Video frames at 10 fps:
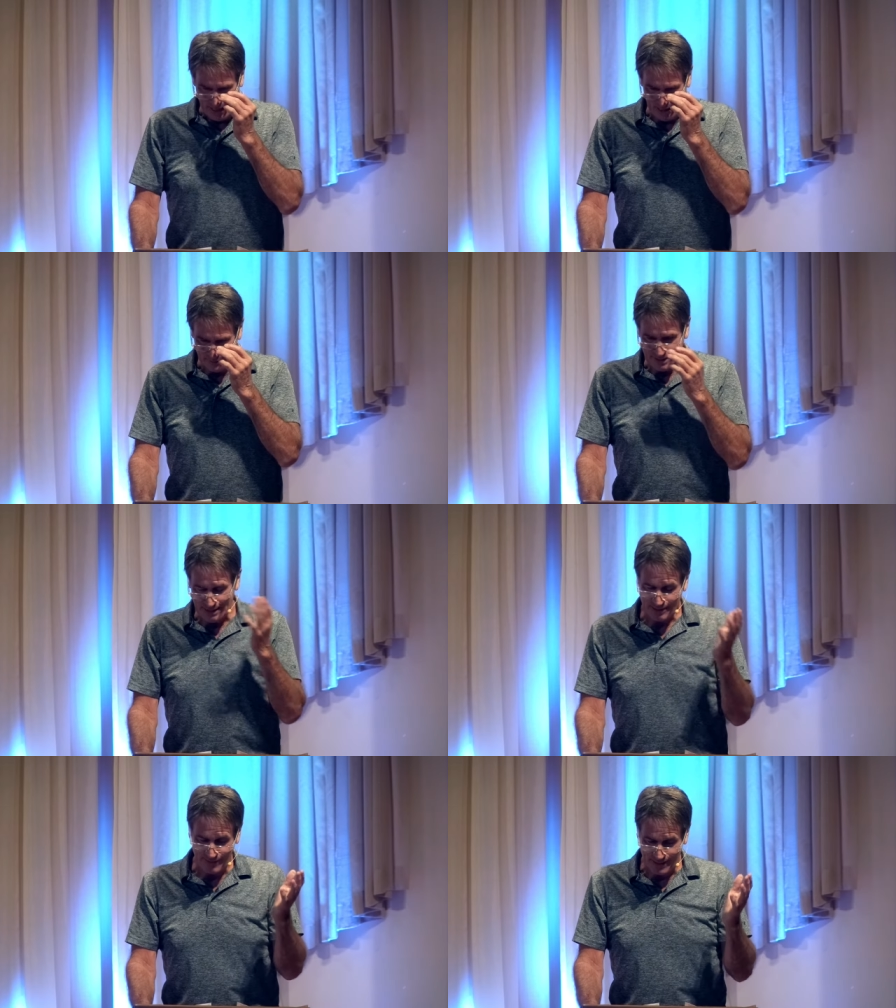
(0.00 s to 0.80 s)
I always
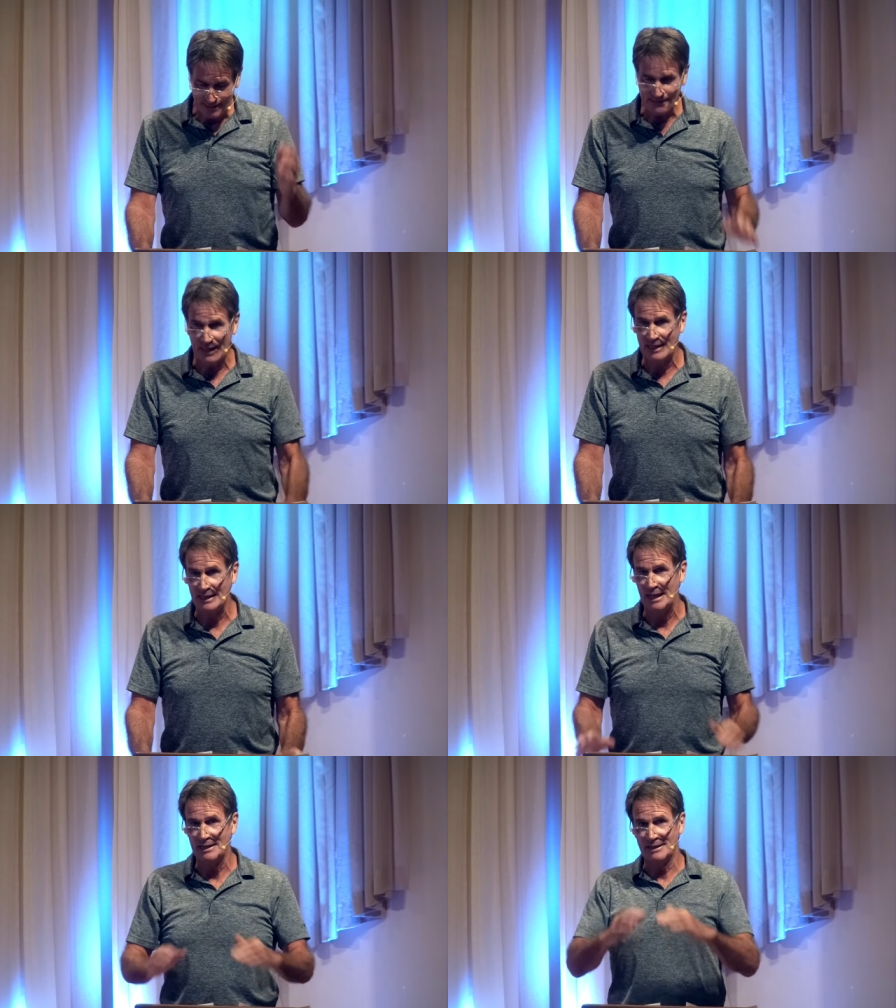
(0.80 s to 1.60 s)
think if I get to
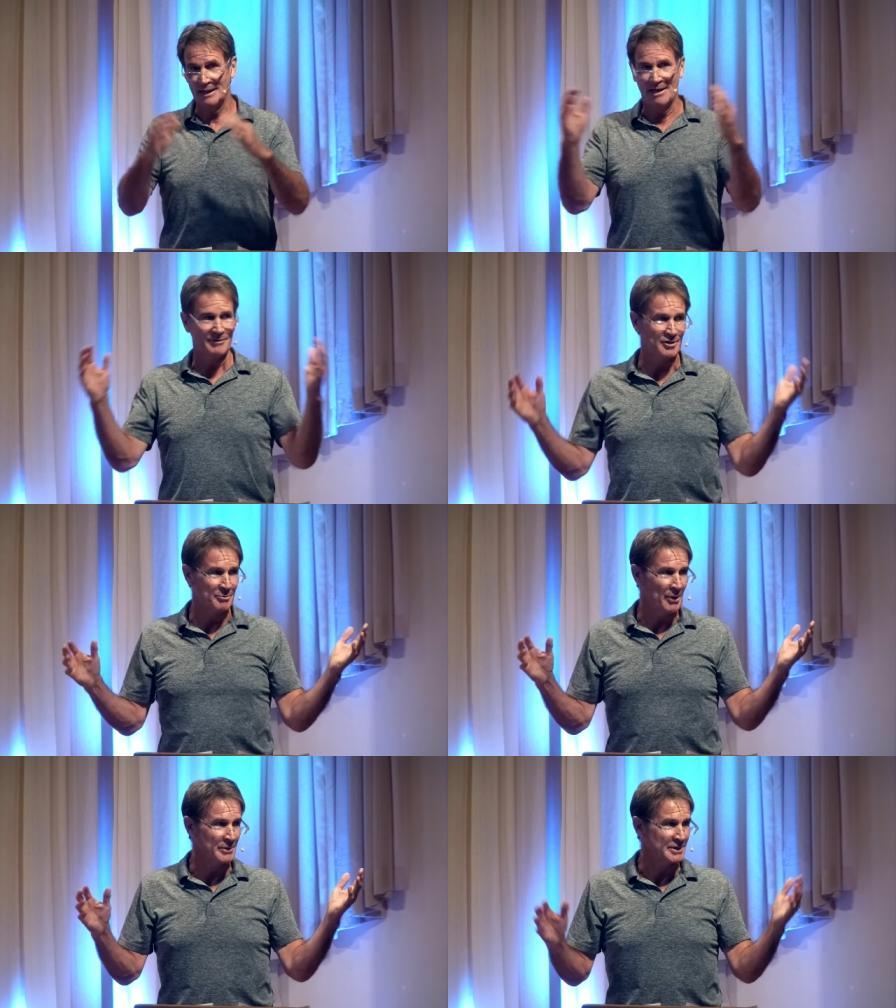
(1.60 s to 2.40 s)
80, anything after is
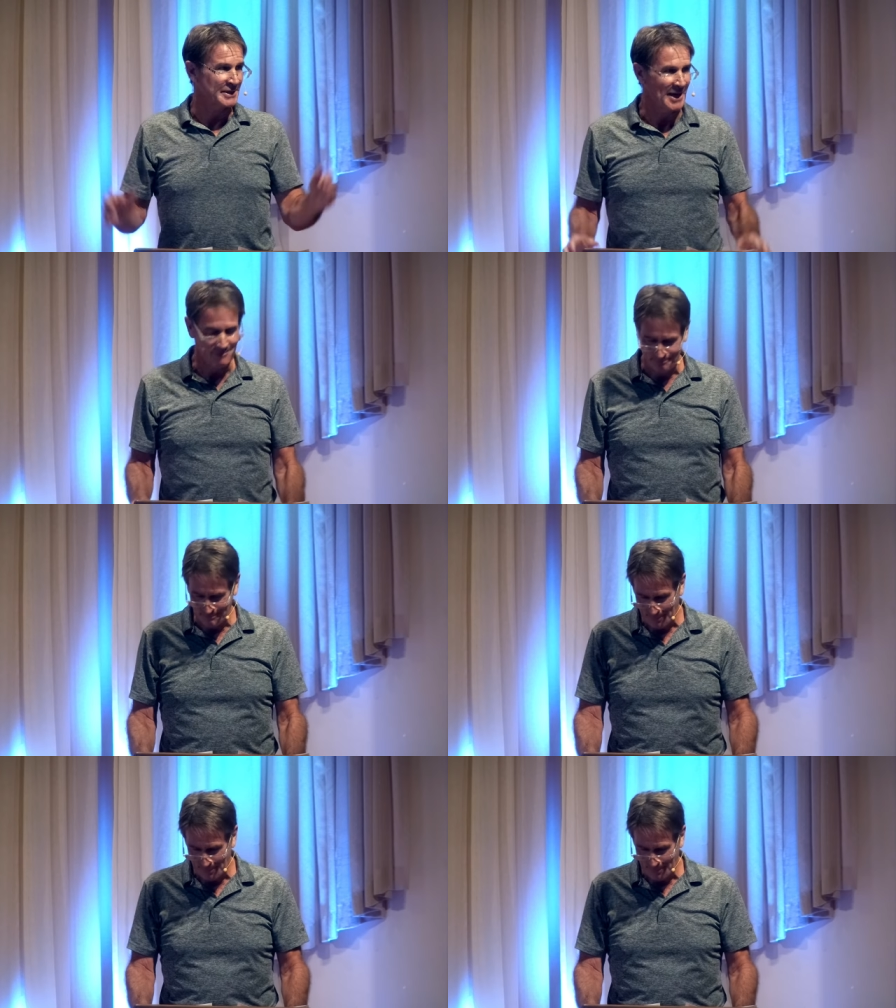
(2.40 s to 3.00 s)
bonus time.